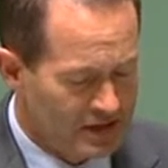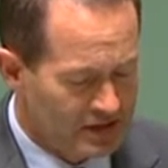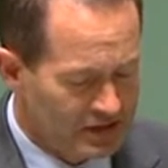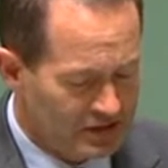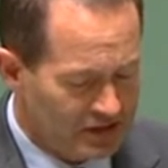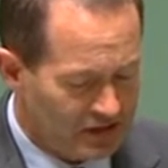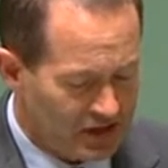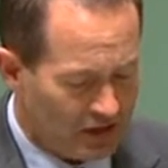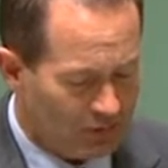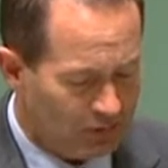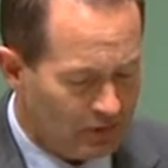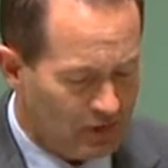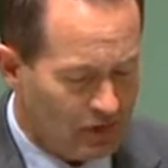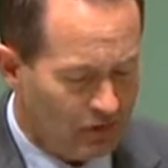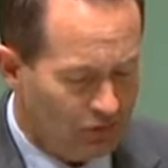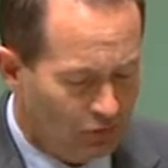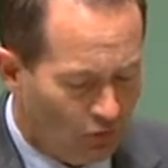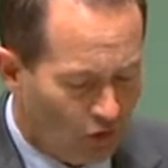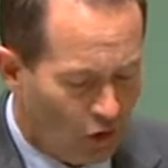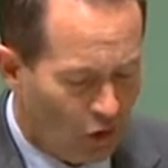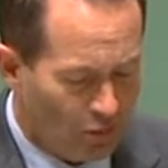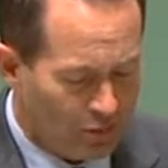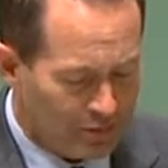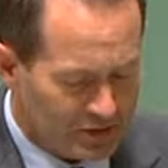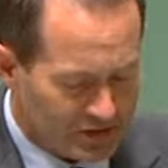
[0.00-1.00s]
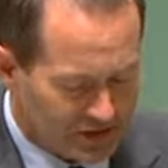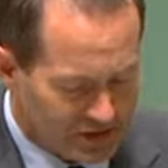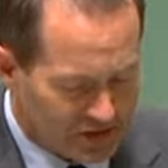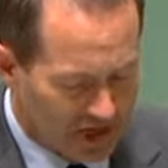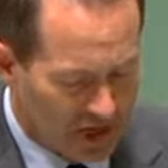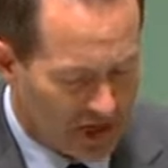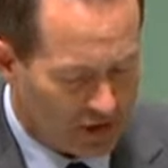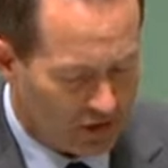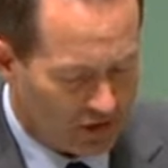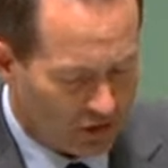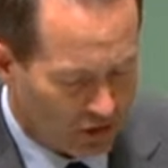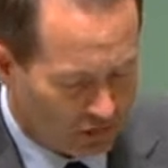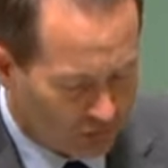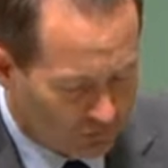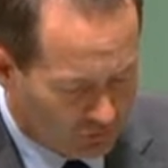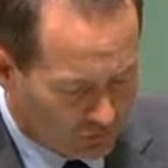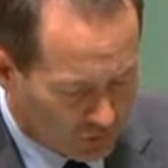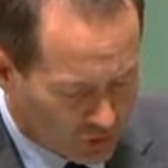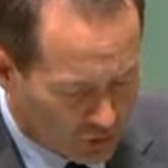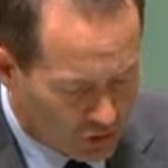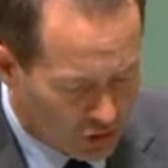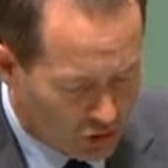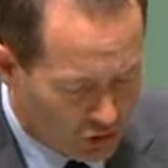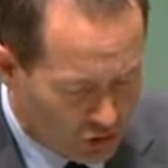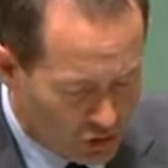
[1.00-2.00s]
74% of
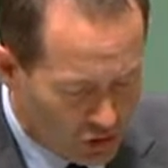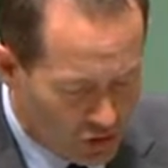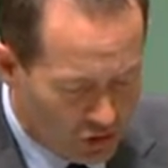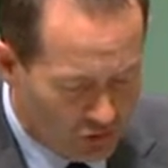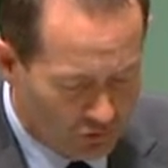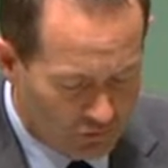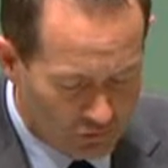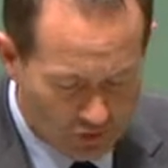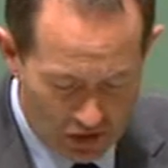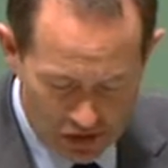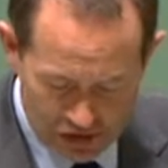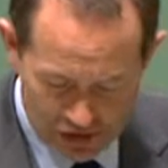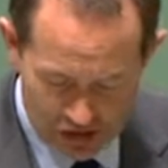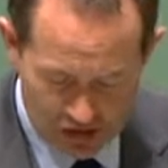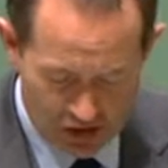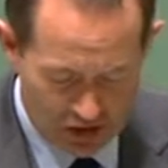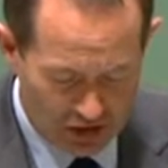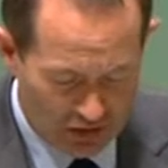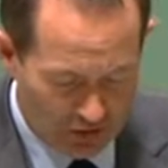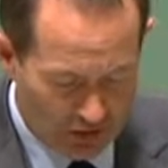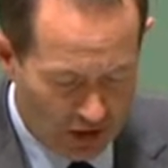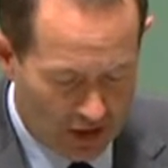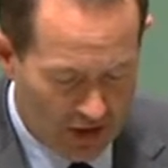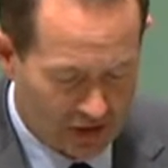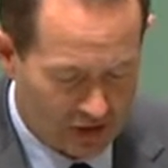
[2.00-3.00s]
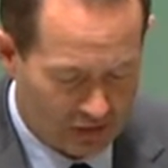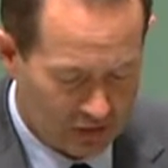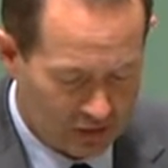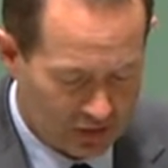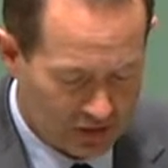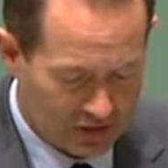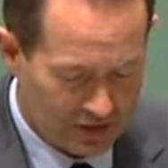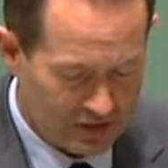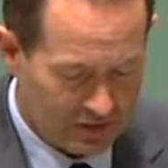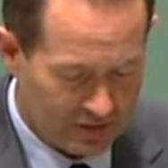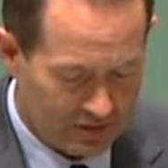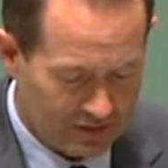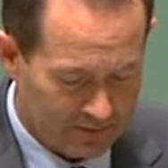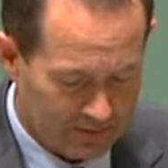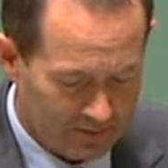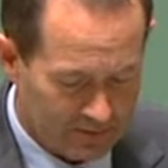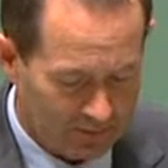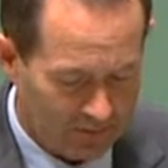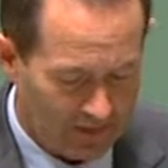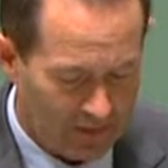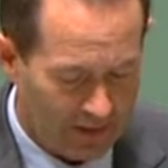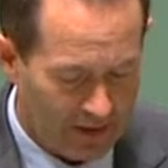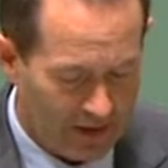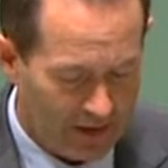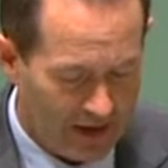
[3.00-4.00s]
new university graduates
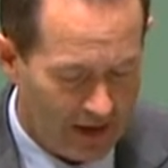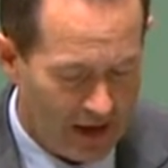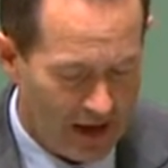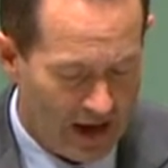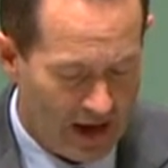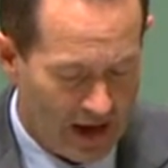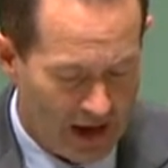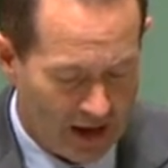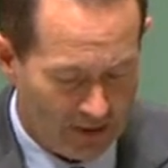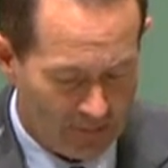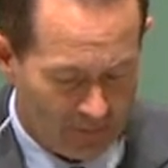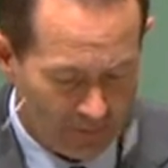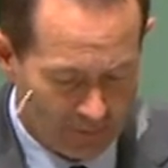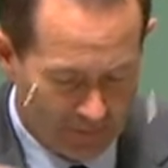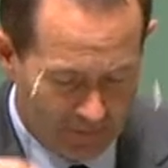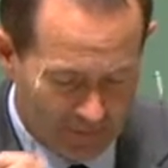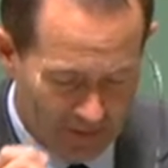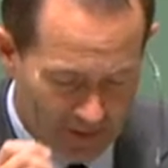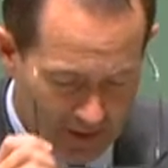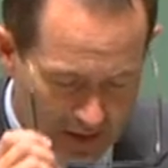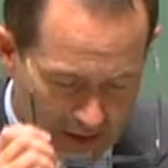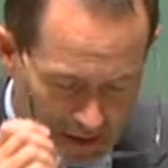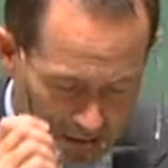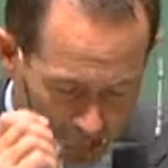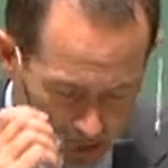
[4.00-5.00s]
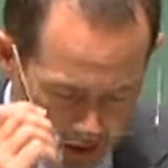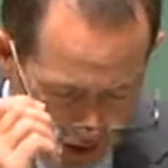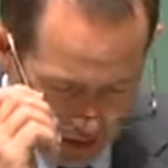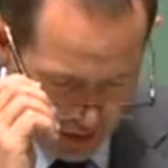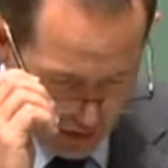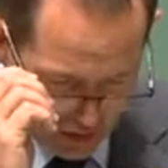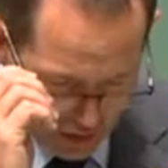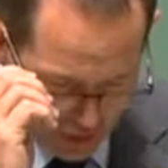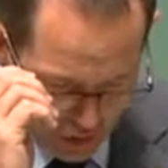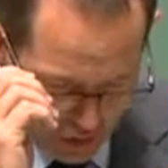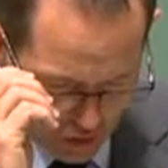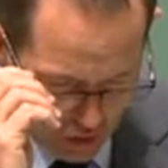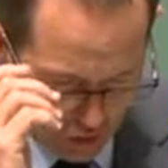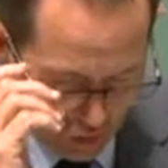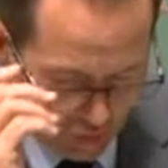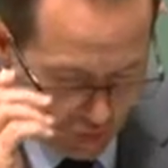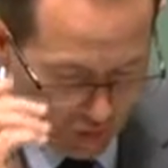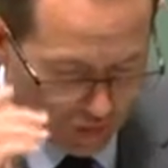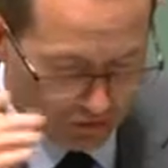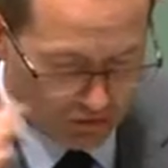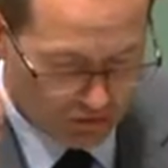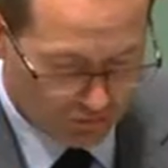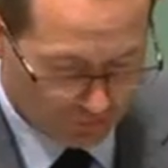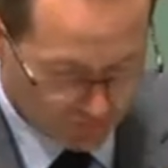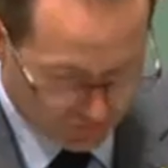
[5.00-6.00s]
who
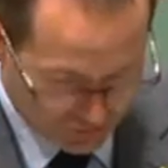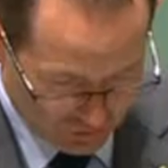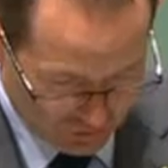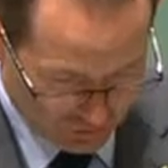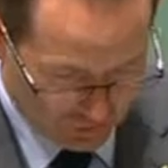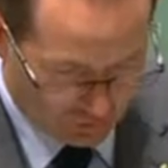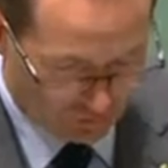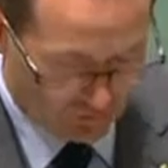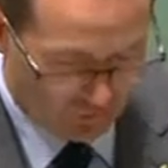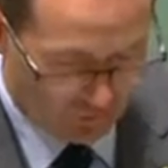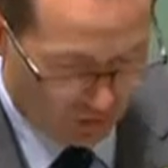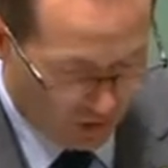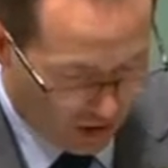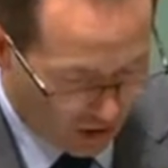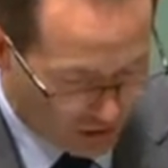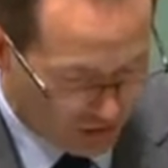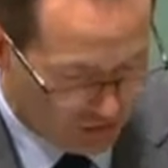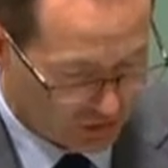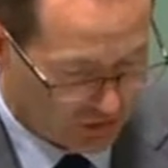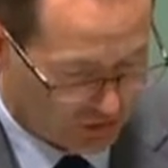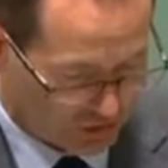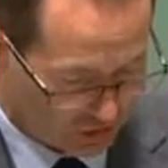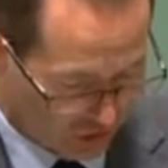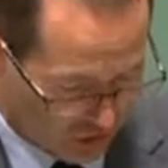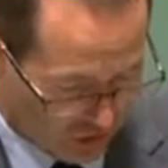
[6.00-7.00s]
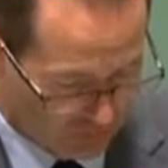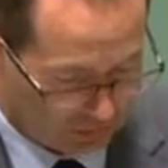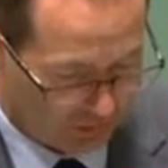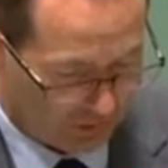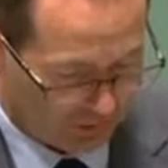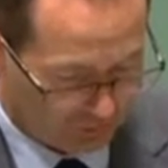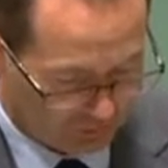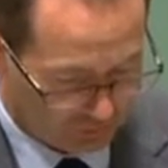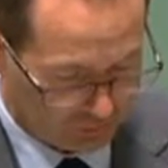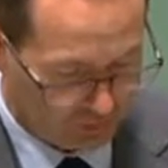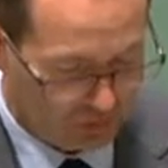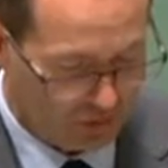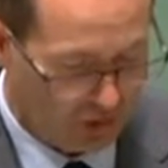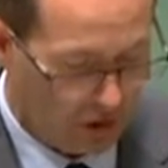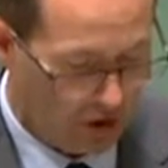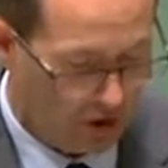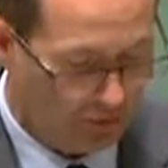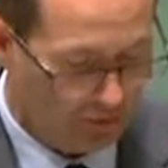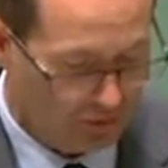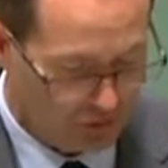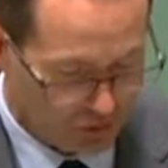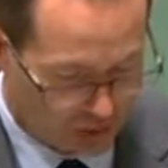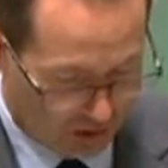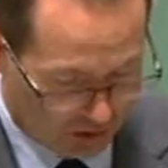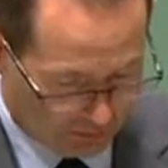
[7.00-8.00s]
wanted to find a job, a
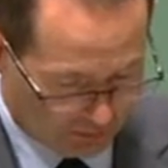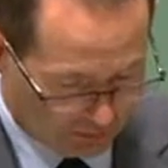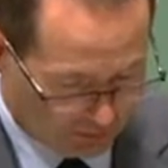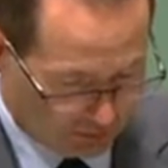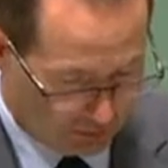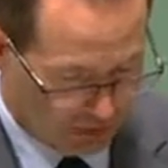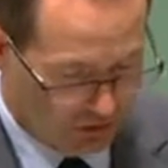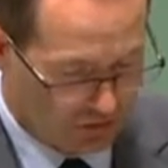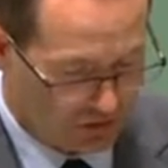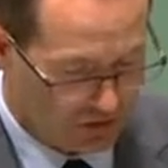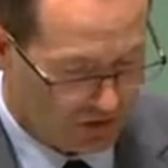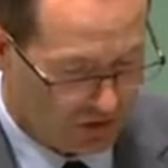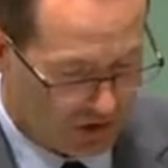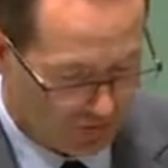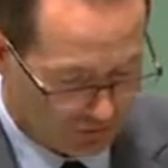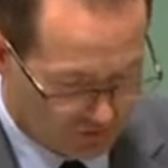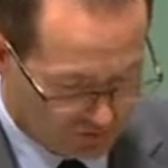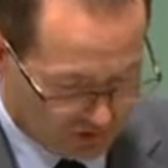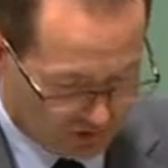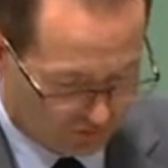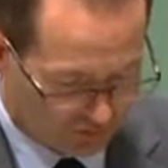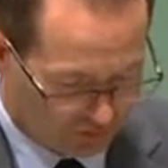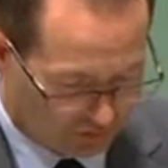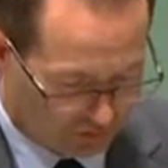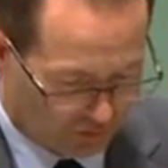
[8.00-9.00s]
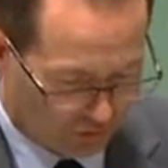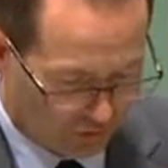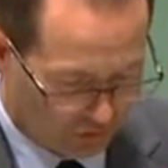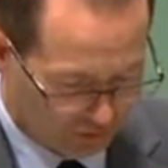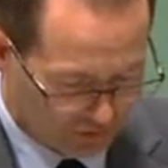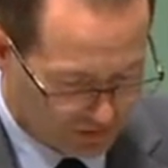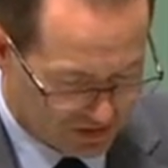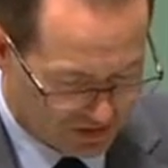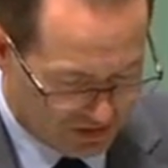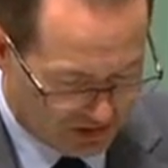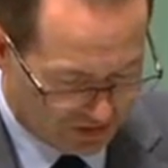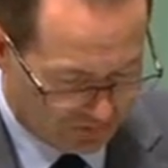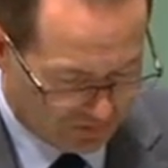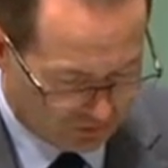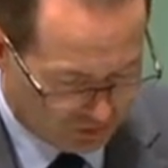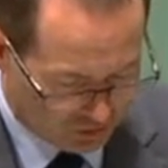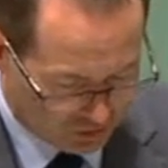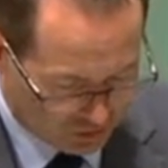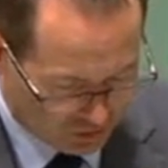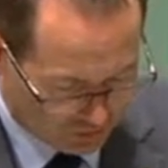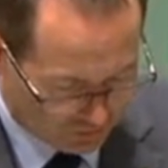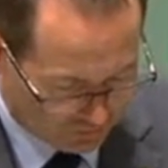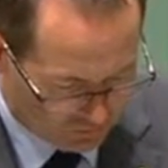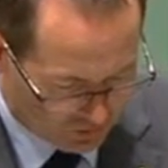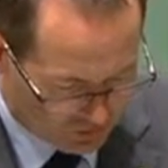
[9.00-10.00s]
full-time job, do so. 74% of new
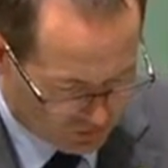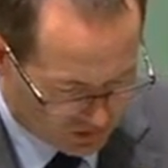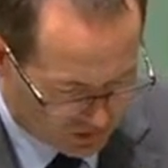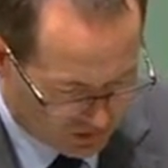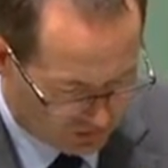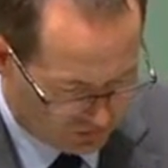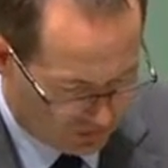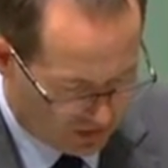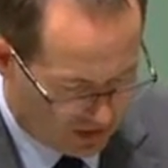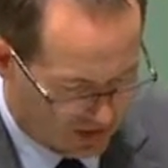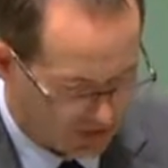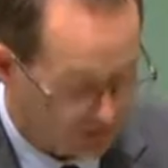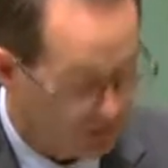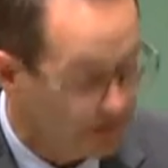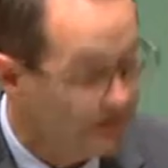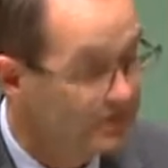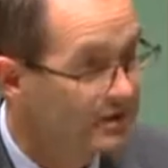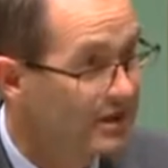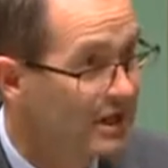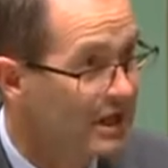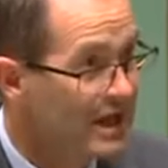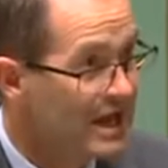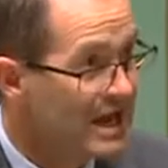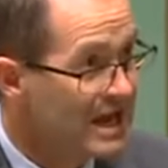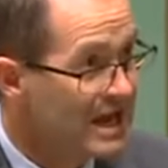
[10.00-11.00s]
university graduates.